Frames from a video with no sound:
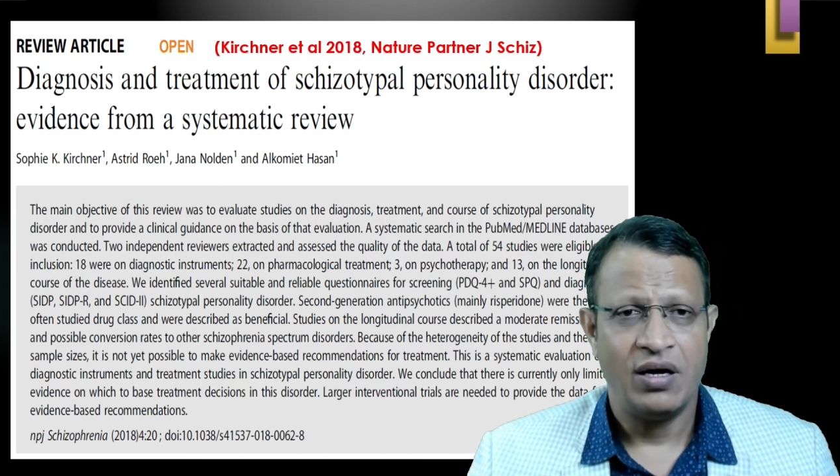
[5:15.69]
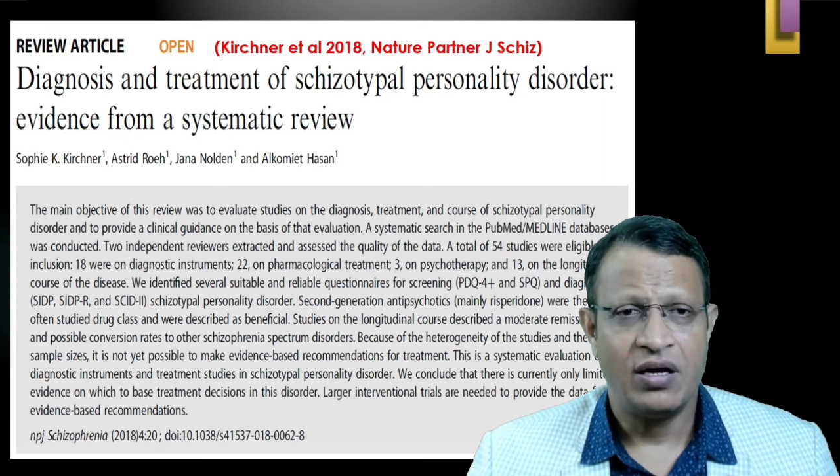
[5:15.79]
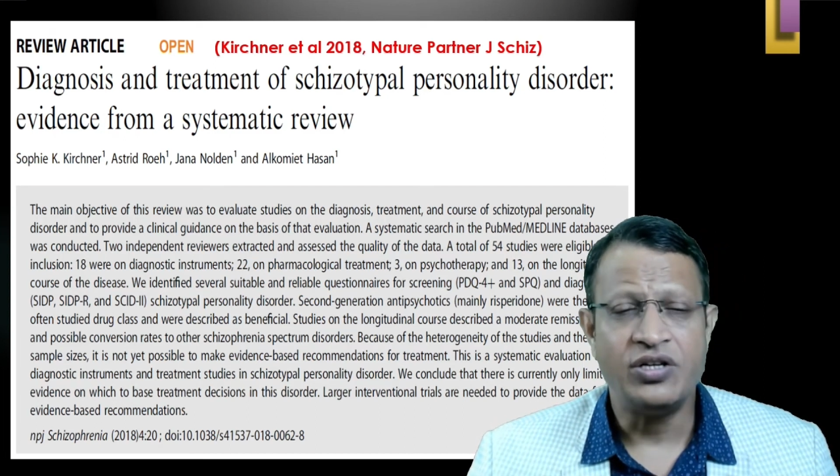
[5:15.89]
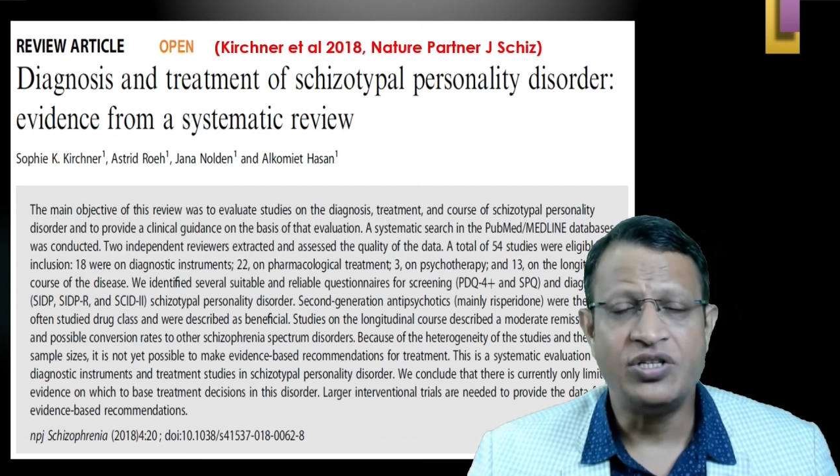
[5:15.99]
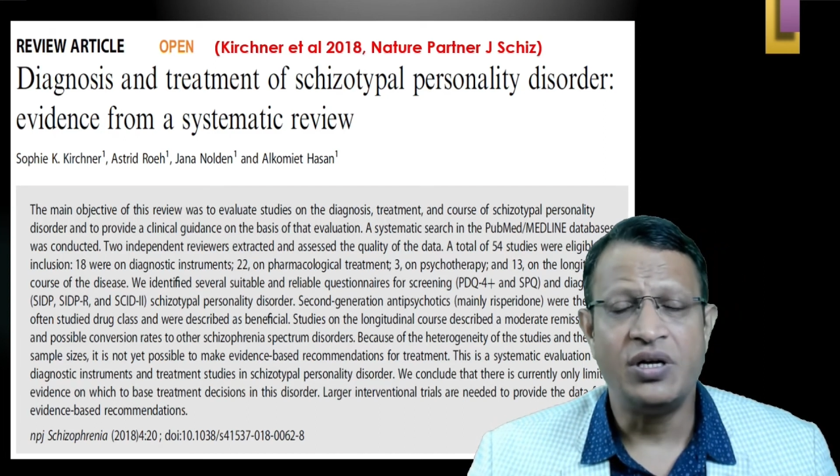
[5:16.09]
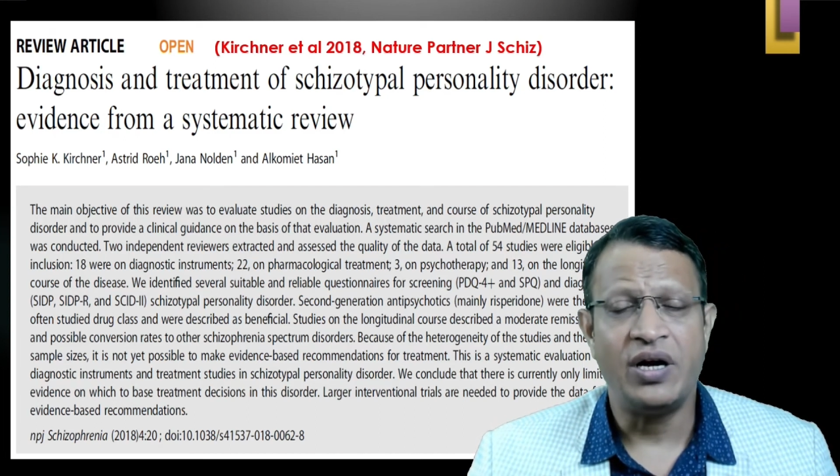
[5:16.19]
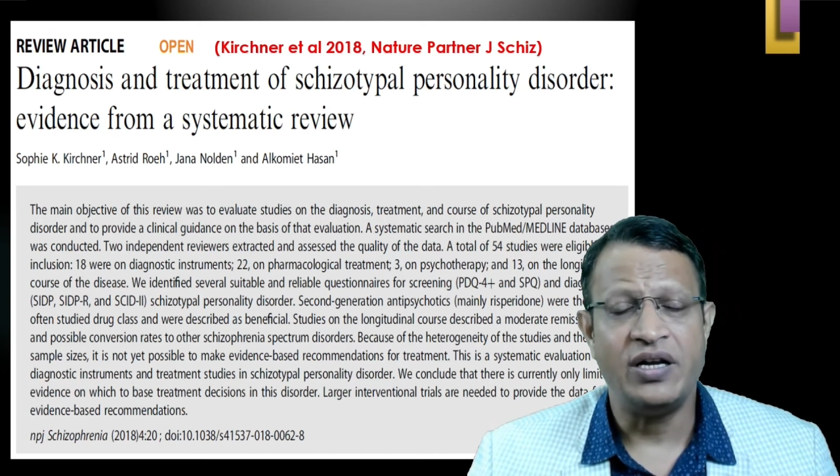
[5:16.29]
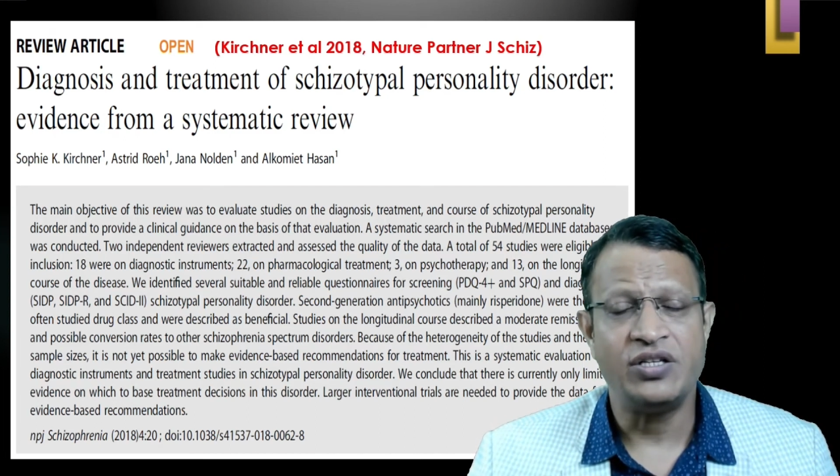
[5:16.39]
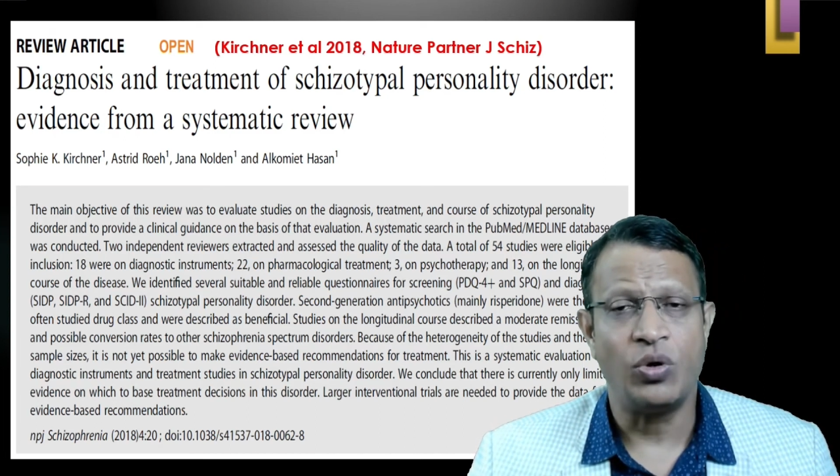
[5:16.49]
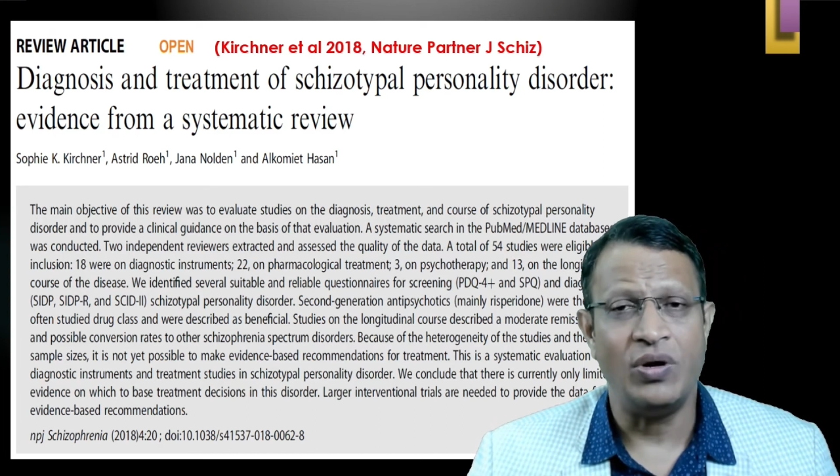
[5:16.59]
Krishner and
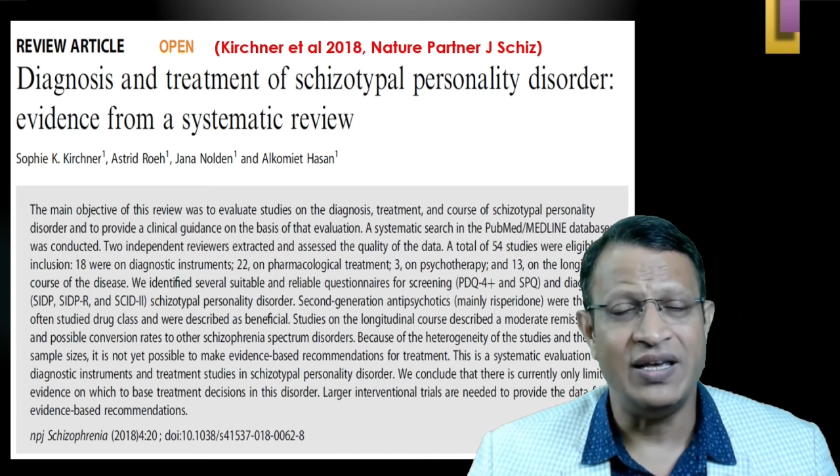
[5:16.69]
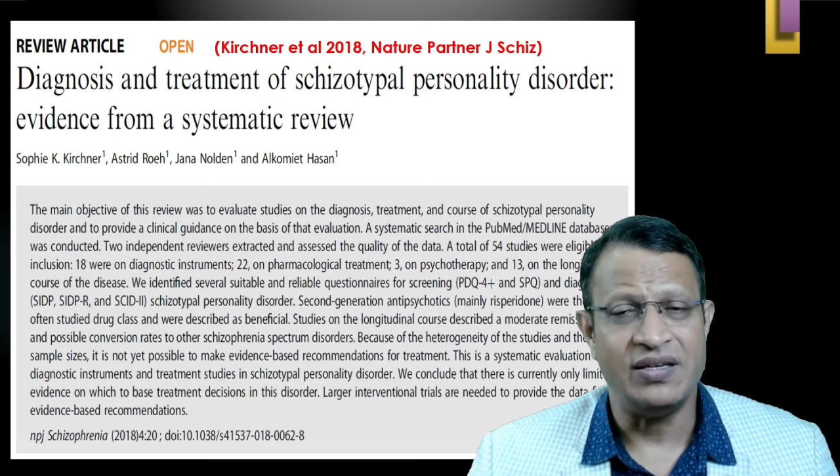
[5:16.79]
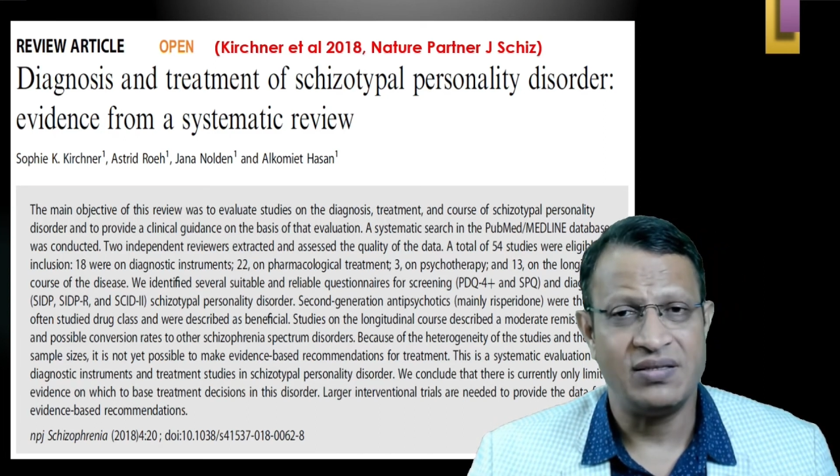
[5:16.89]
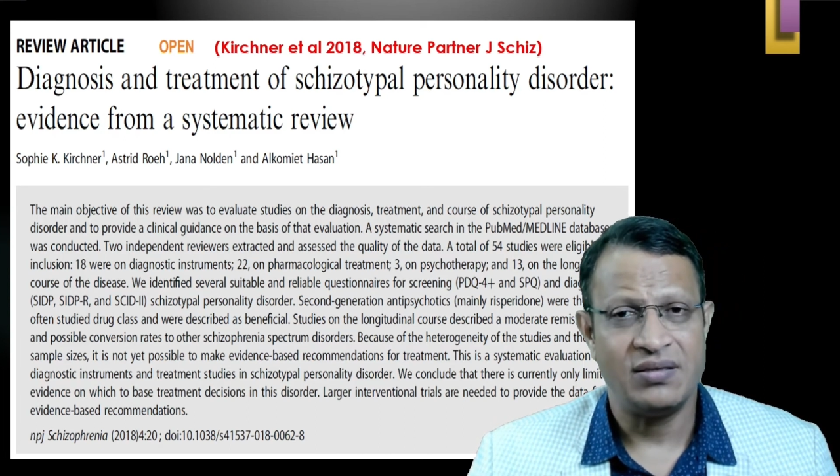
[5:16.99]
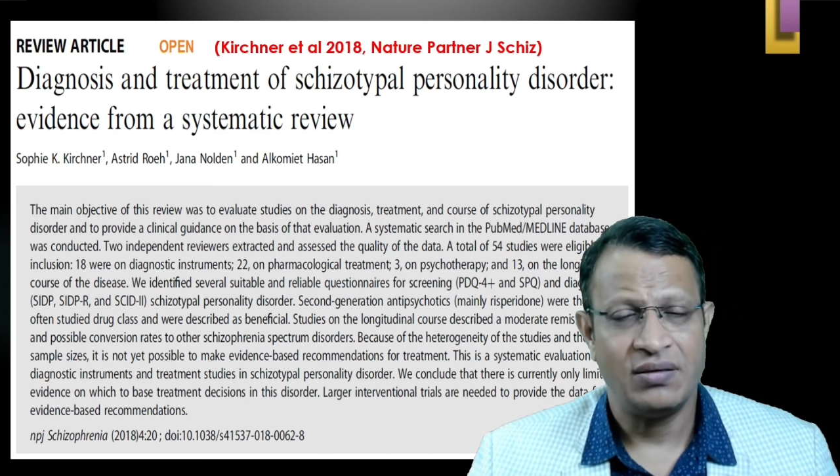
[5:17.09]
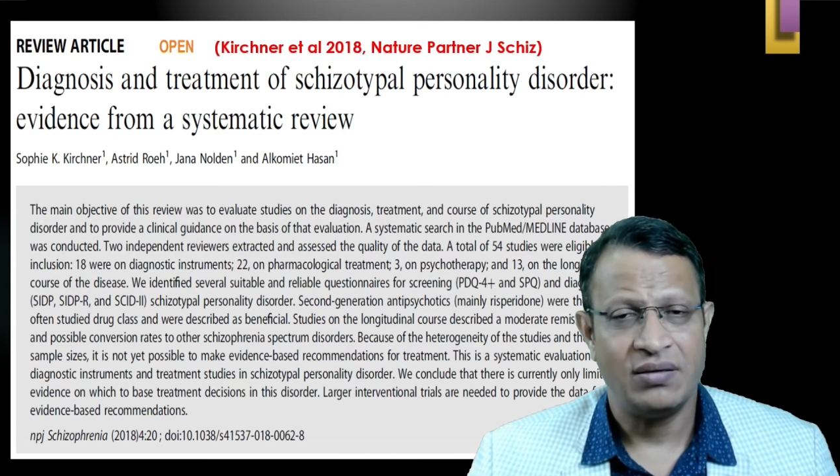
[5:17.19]
his colleagues